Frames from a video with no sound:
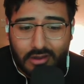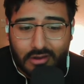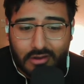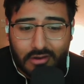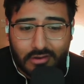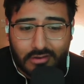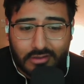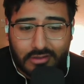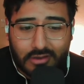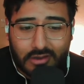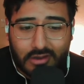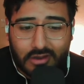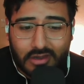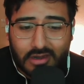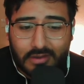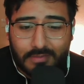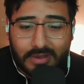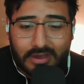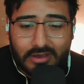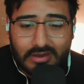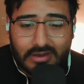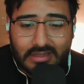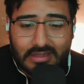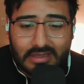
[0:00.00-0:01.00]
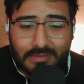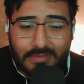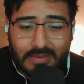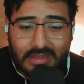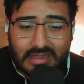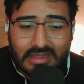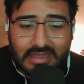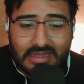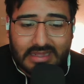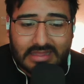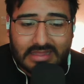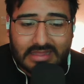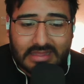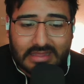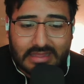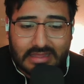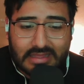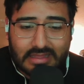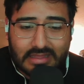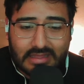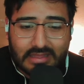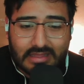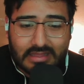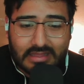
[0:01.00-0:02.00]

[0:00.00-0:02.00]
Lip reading: are talking about it. I mean, that's